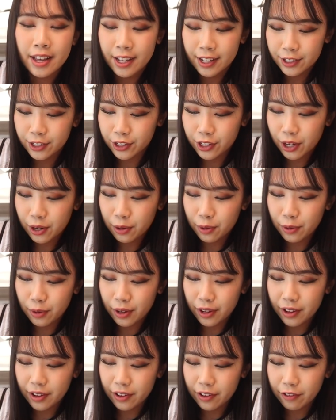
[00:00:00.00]

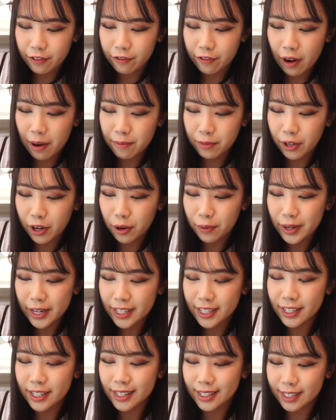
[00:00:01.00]
So from
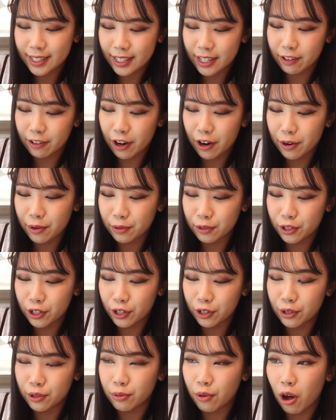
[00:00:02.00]
going to zero
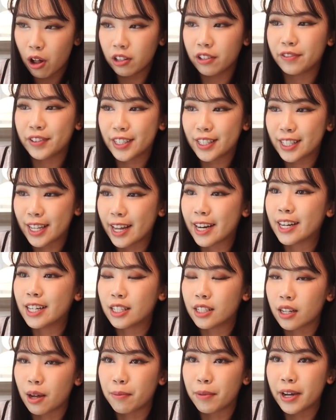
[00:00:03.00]
to all of a sudden
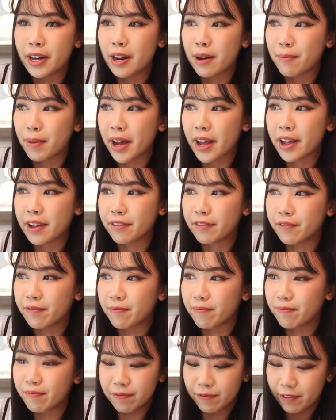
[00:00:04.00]
someone in my
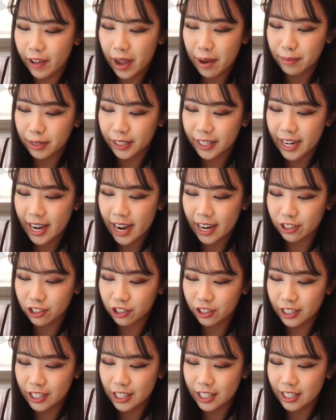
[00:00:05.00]
family
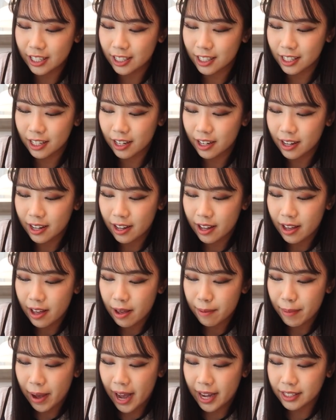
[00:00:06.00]
actually just
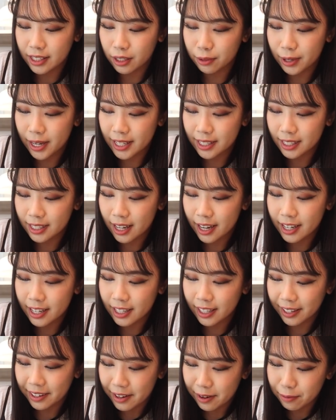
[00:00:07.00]
passed away
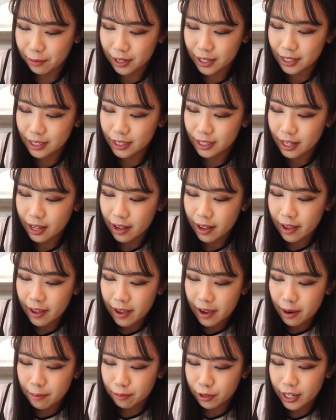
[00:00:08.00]
suddenly was
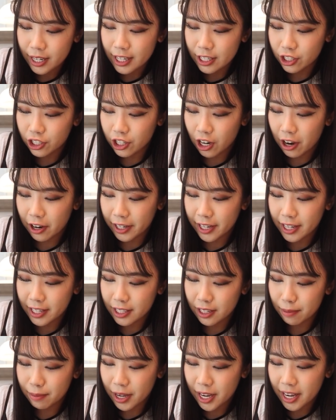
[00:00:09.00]
pretty shocking
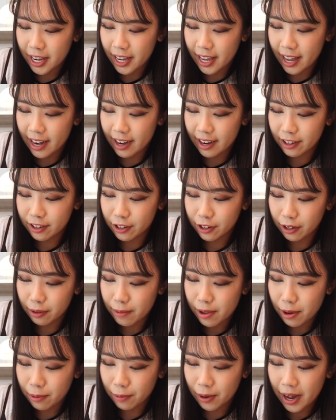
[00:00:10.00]
to me, and it took
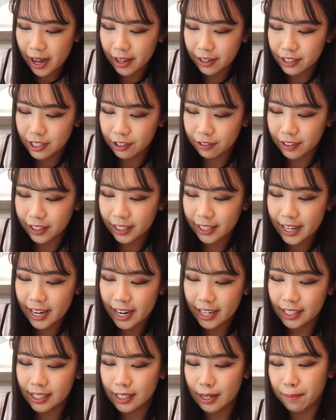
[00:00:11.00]
me a while to really
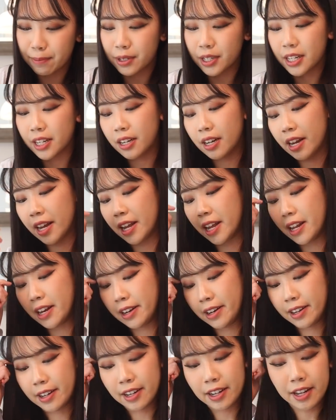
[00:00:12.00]
accept it.
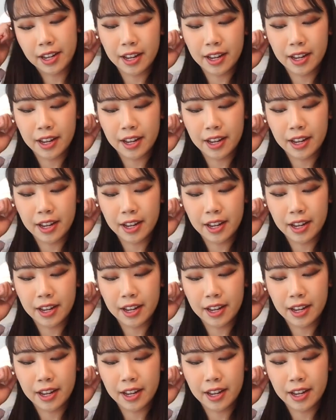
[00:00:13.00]
And